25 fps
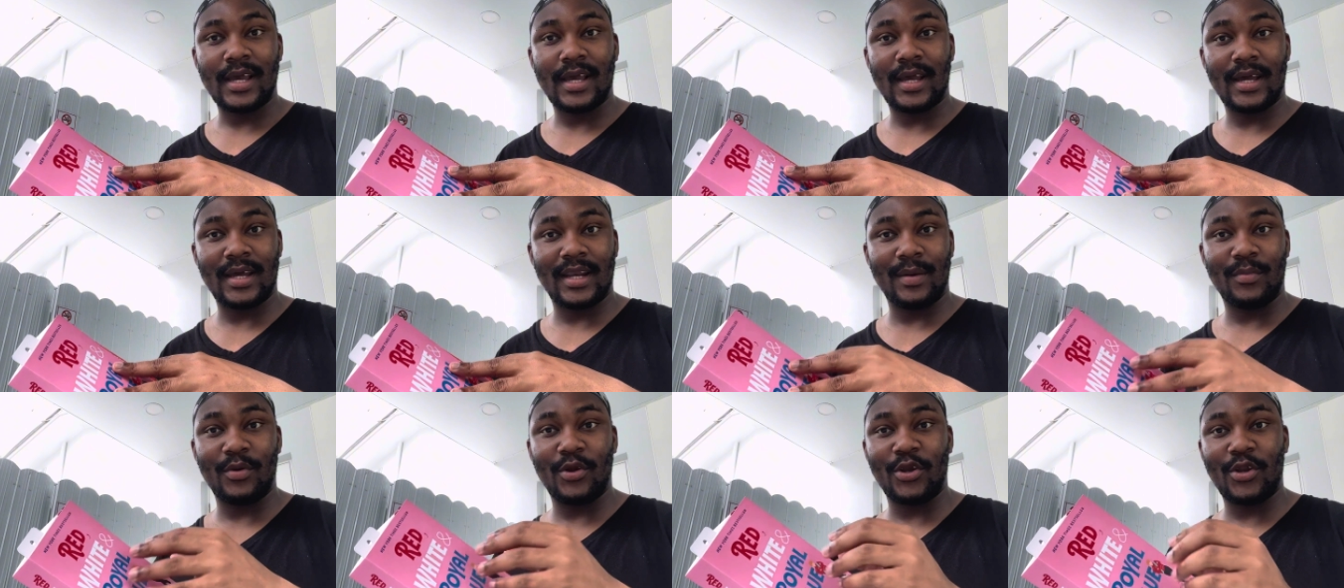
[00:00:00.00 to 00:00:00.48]

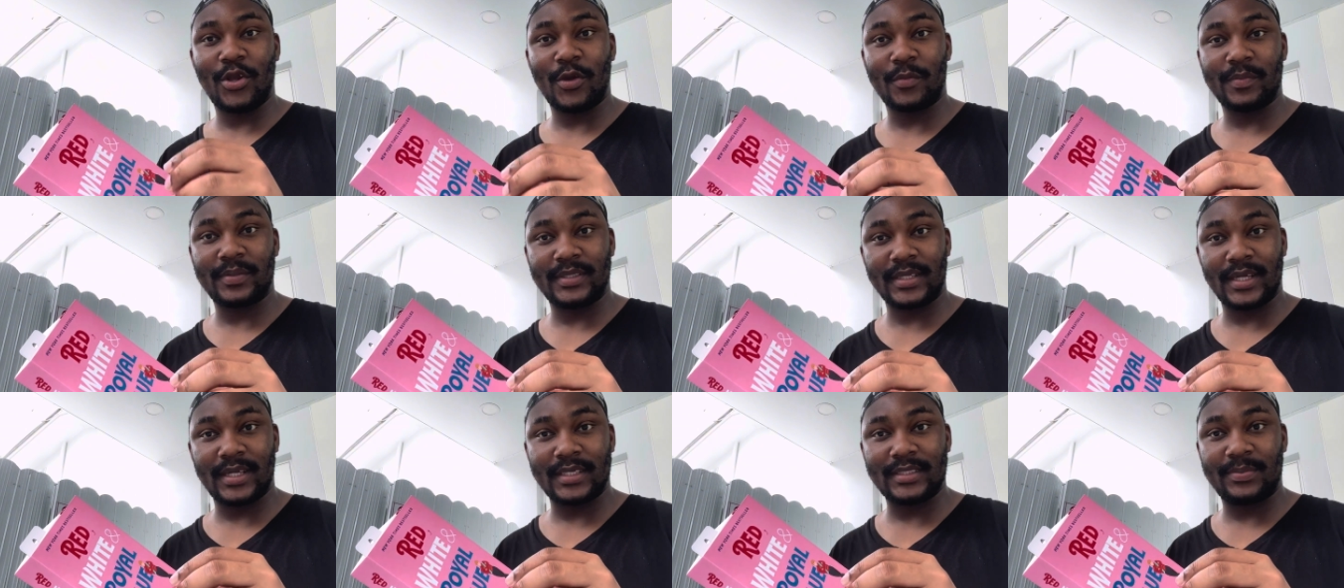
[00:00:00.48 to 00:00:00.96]
and I'm already
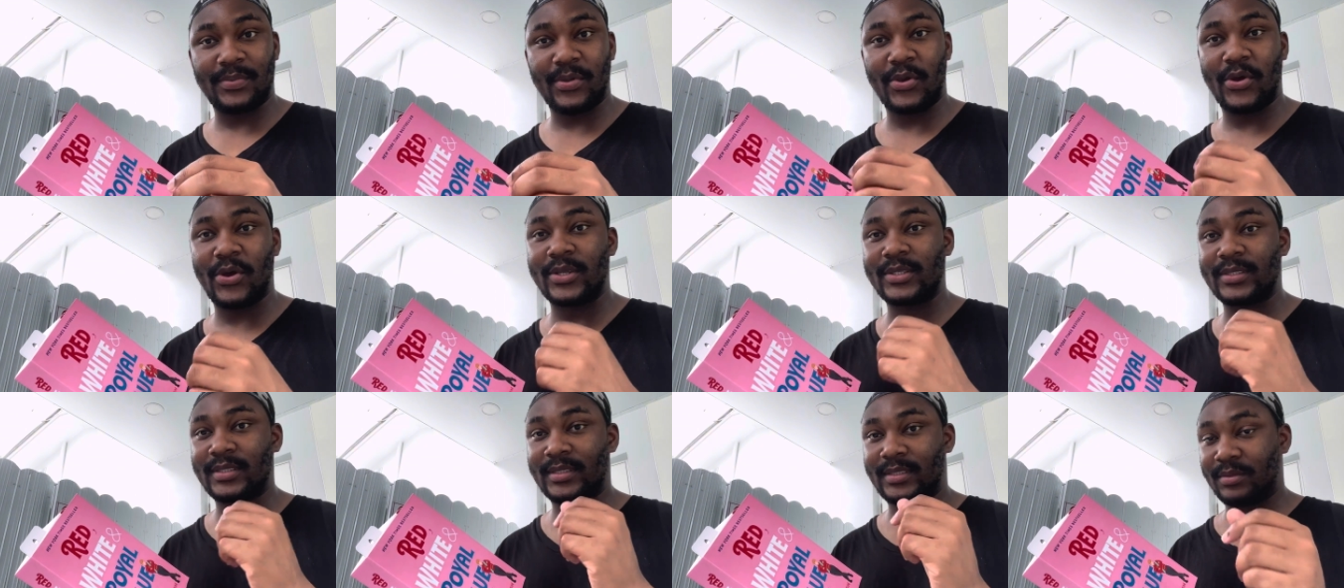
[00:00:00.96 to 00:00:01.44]
upset
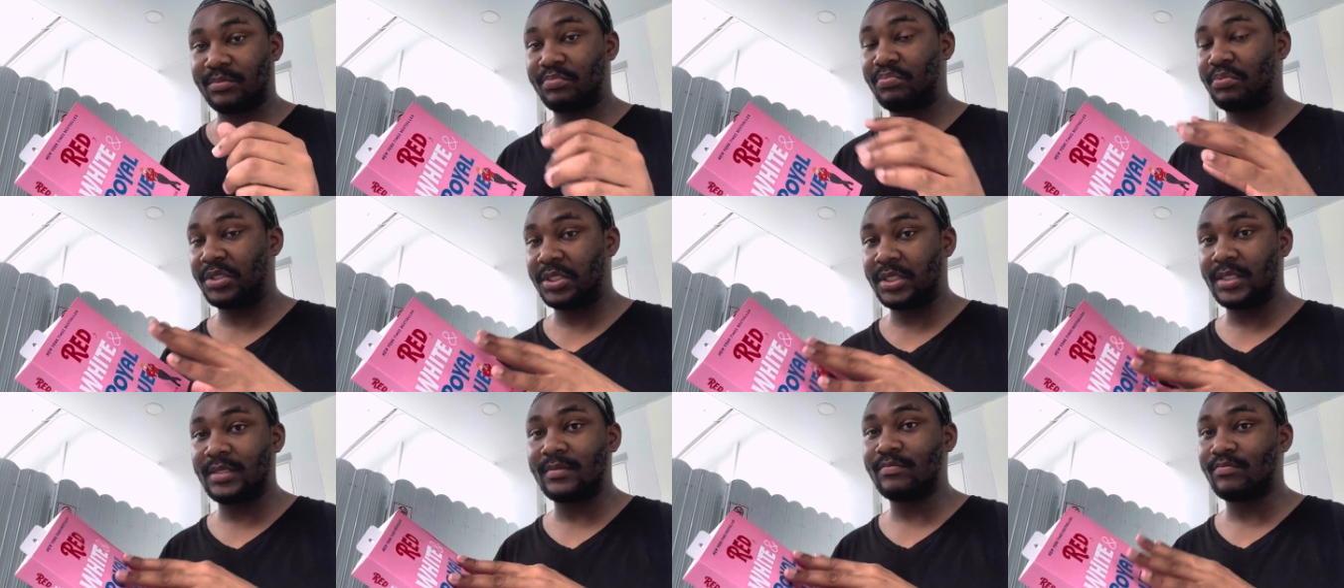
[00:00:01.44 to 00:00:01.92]
because
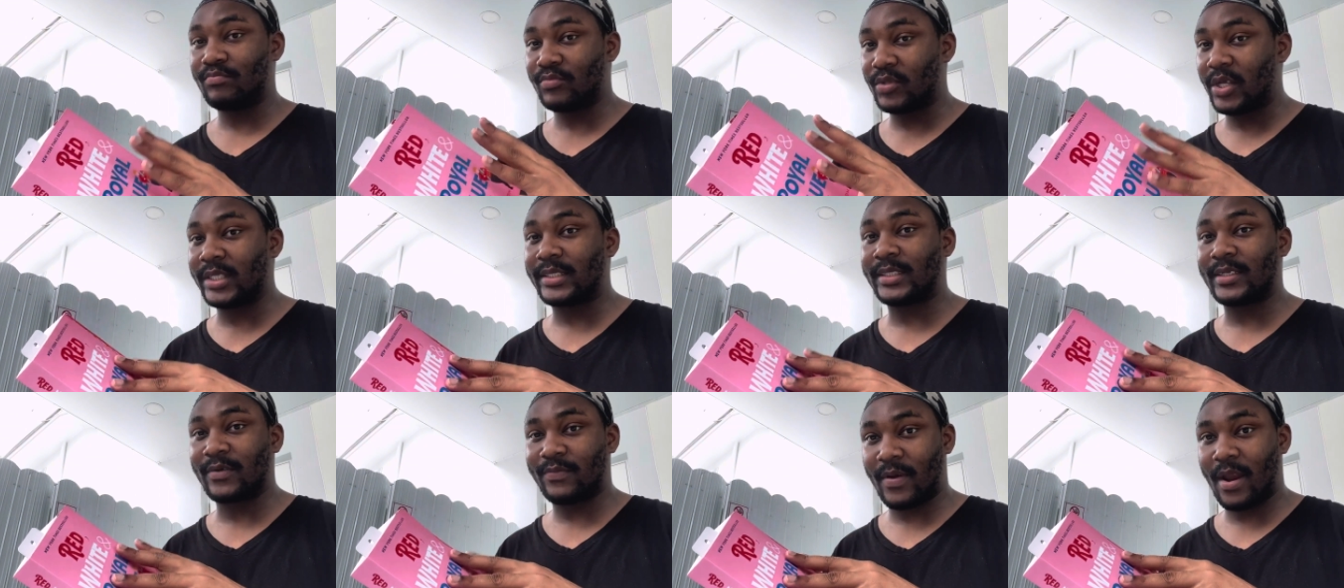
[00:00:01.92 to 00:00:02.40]

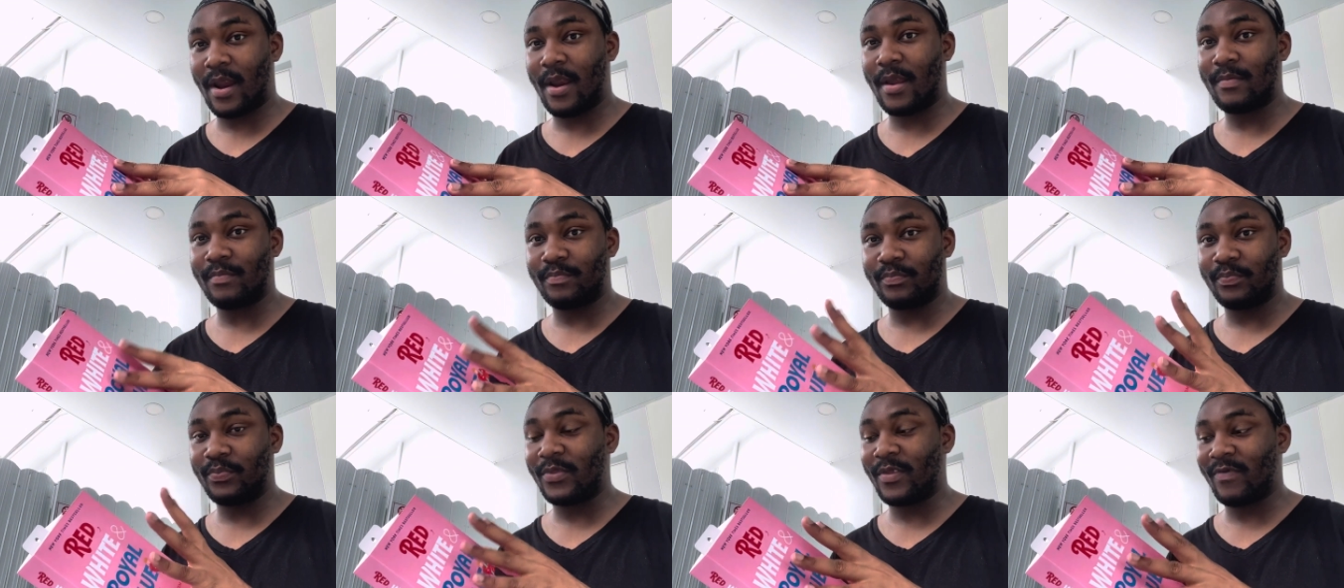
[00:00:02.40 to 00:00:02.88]
it's a very
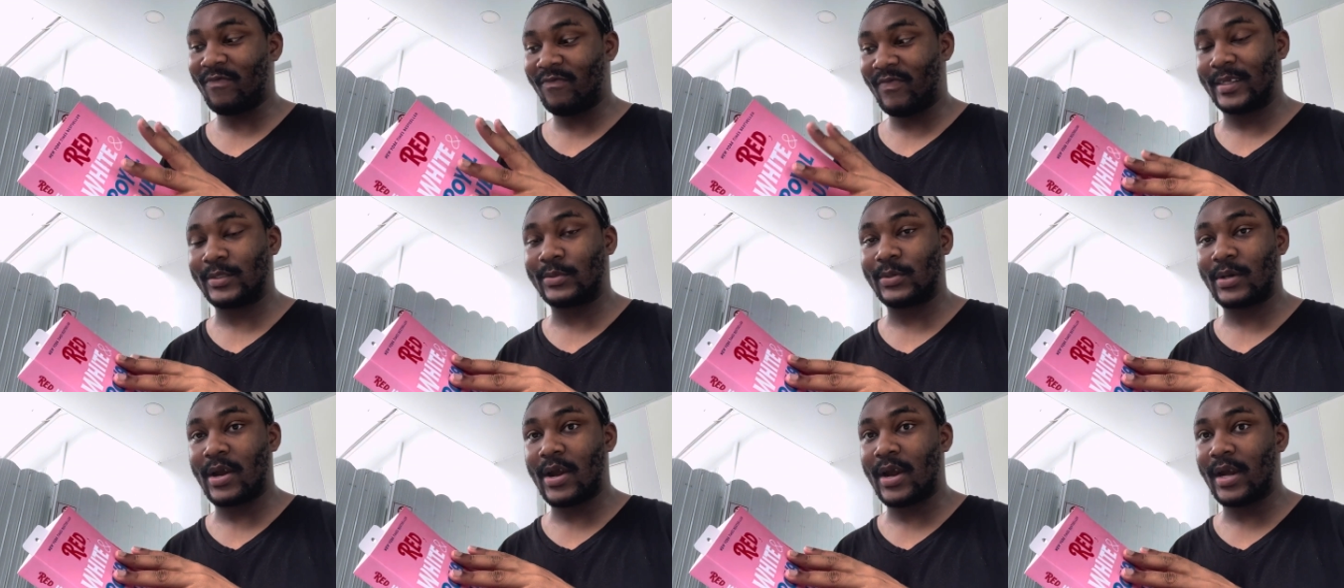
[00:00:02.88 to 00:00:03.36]

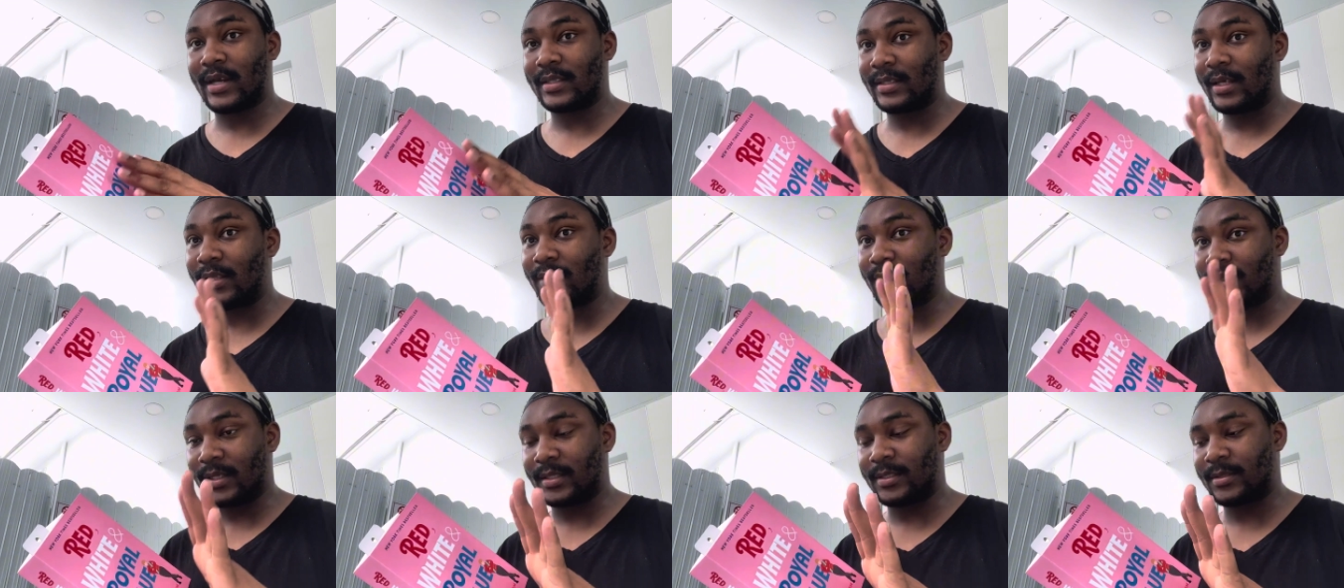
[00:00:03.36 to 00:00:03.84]
vital character
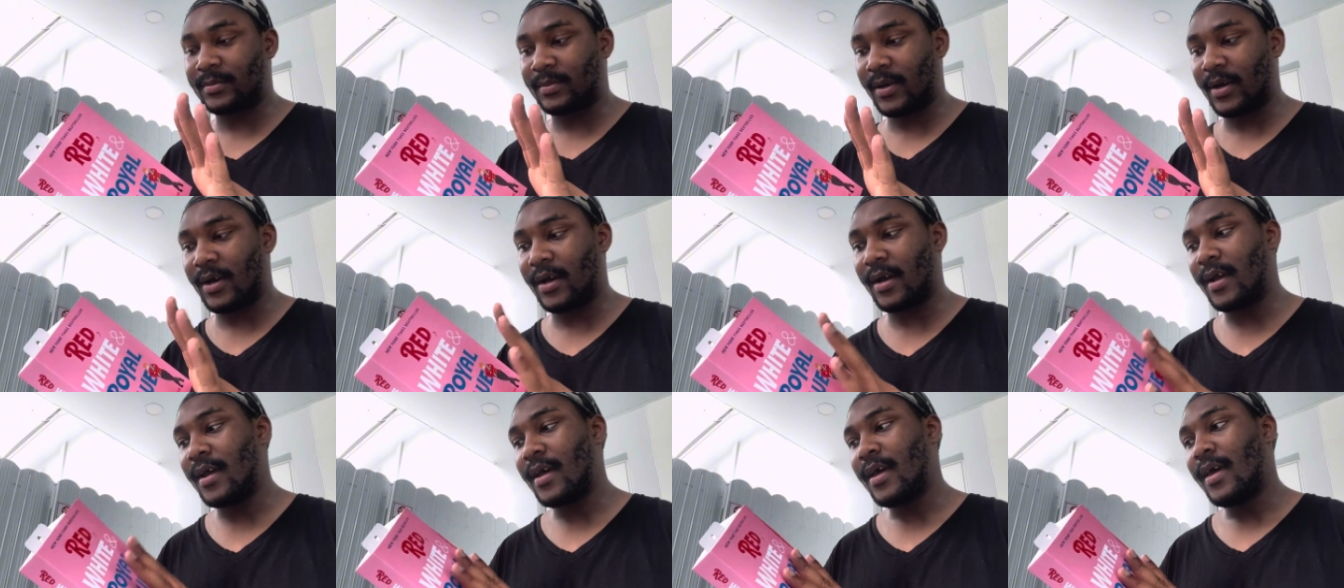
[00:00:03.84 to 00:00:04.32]
thus
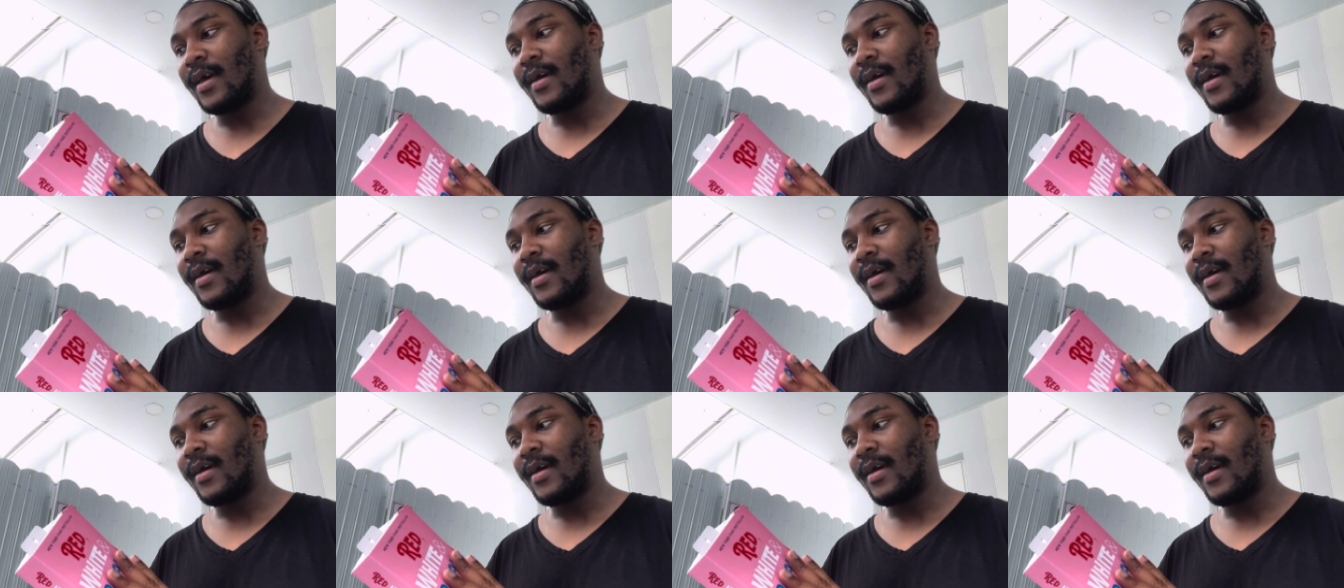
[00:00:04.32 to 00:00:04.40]
far.